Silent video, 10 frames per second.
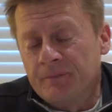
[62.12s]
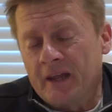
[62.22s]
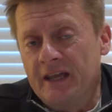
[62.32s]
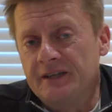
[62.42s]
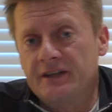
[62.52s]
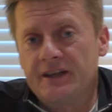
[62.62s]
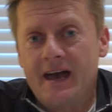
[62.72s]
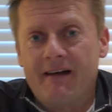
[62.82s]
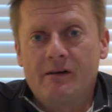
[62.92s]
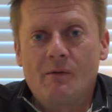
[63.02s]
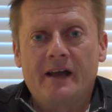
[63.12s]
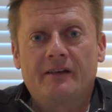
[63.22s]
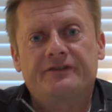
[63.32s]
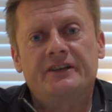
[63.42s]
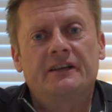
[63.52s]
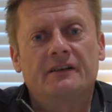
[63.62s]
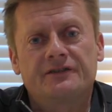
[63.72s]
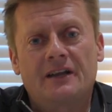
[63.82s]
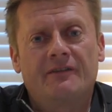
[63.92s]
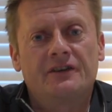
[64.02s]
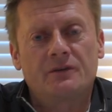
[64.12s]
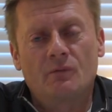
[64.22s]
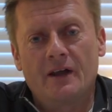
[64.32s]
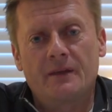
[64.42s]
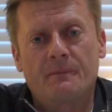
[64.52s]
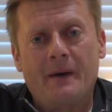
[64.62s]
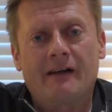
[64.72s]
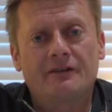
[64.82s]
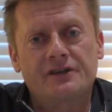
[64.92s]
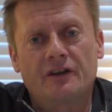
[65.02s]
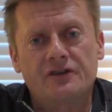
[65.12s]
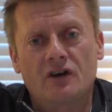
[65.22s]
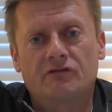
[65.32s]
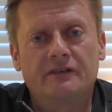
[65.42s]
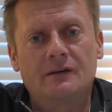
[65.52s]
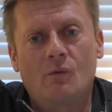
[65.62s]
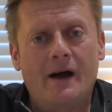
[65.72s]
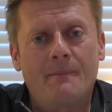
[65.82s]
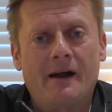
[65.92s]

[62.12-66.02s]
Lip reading: into the area where you've seen on television where the parasols are, green and white